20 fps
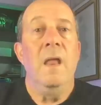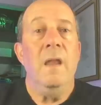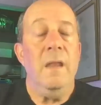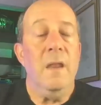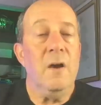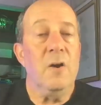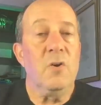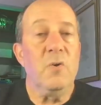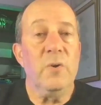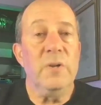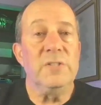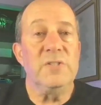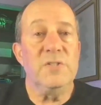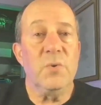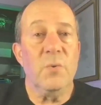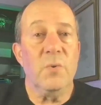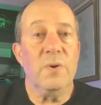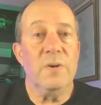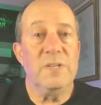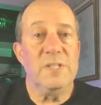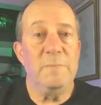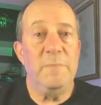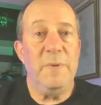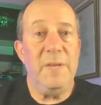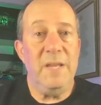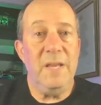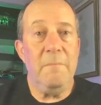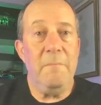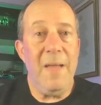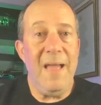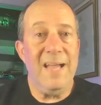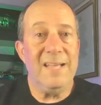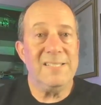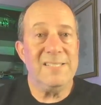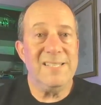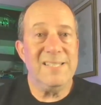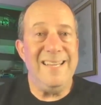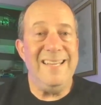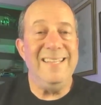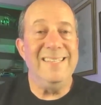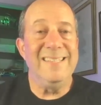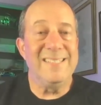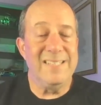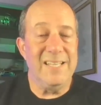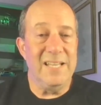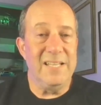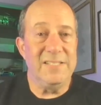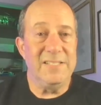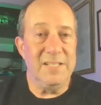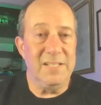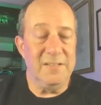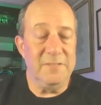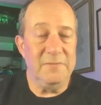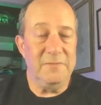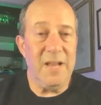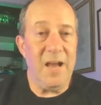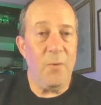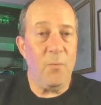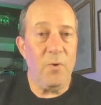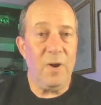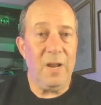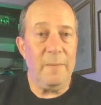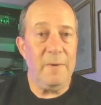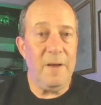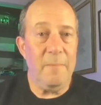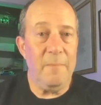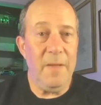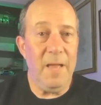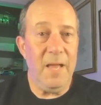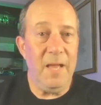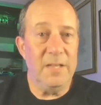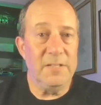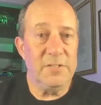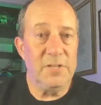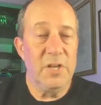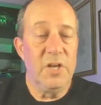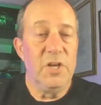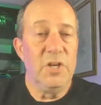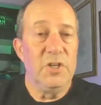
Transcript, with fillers: Now, grid storage, being mass insensitive, not worrying about mass,